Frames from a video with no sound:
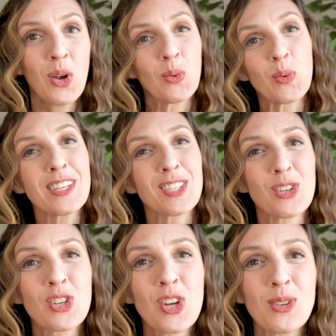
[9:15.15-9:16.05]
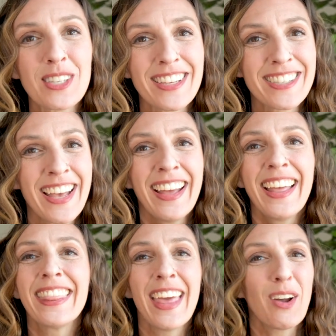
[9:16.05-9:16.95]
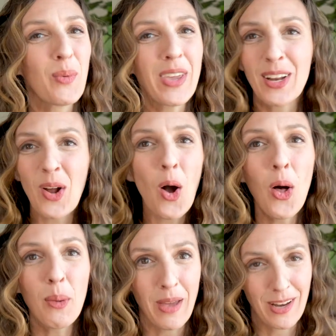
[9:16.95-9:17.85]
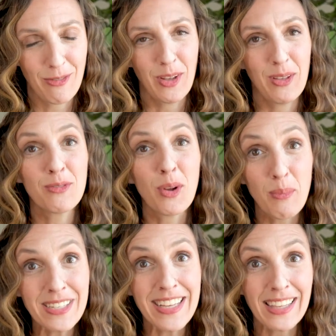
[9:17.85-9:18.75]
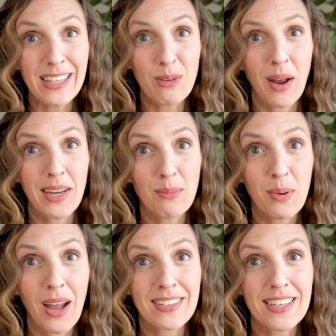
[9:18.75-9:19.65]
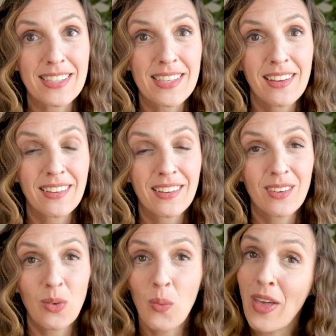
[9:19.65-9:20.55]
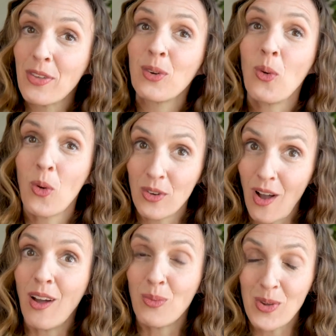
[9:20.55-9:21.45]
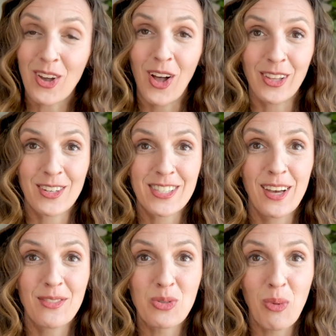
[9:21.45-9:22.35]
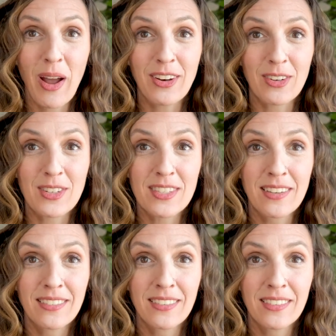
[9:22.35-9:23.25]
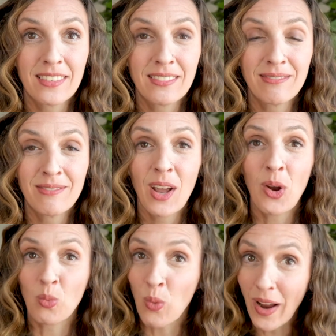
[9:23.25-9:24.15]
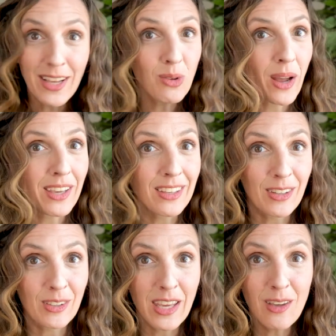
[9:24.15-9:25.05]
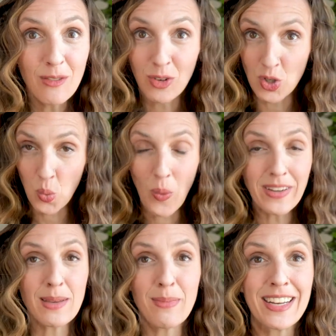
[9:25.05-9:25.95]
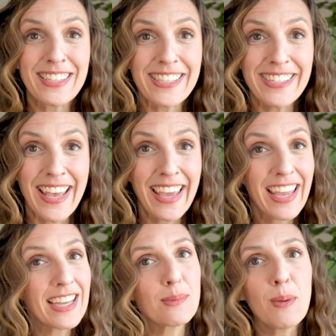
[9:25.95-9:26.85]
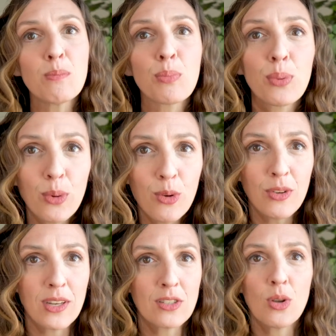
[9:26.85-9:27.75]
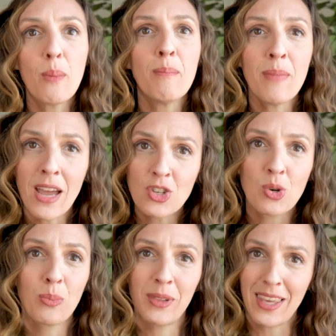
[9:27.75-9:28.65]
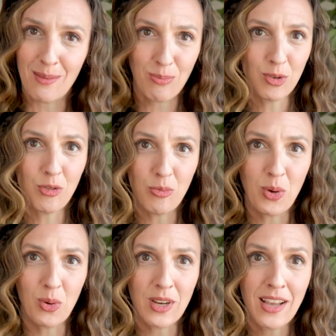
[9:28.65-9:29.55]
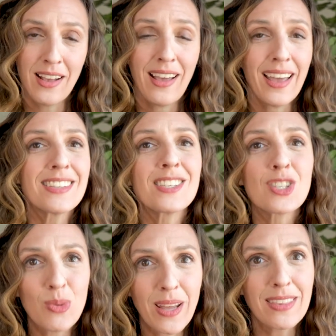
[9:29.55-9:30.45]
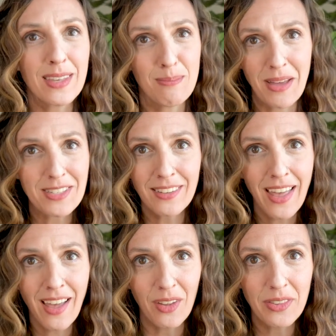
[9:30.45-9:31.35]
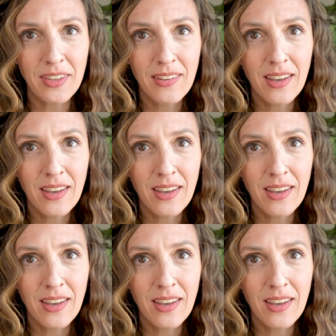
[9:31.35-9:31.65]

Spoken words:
Research shows us that we can all benefit from a daily writing practice, whether or not we call ourselves writers. Writing regularly for 20 minutes a day has been proven to measurably improve mood and strengthen mental health.